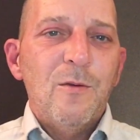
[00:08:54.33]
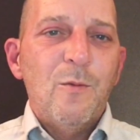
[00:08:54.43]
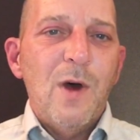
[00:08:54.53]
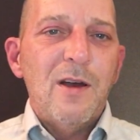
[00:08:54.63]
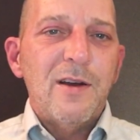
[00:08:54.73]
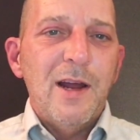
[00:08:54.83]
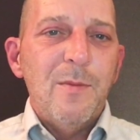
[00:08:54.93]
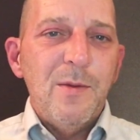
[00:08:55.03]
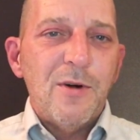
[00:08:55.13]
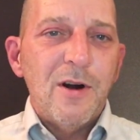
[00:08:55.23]
Wow, could that
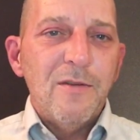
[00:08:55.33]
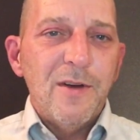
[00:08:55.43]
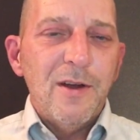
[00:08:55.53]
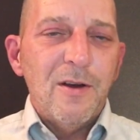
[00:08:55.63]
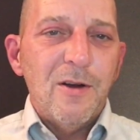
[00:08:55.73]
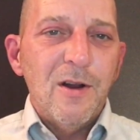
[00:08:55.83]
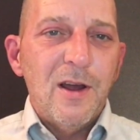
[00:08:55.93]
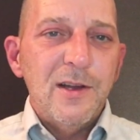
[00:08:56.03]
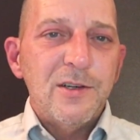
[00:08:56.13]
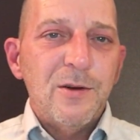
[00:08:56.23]
be part of
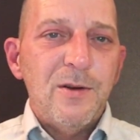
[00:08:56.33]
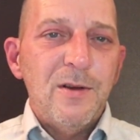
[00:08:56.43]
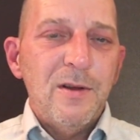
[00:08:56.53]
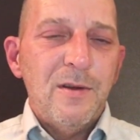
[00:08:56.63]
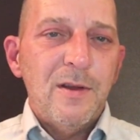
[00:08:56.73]
online school?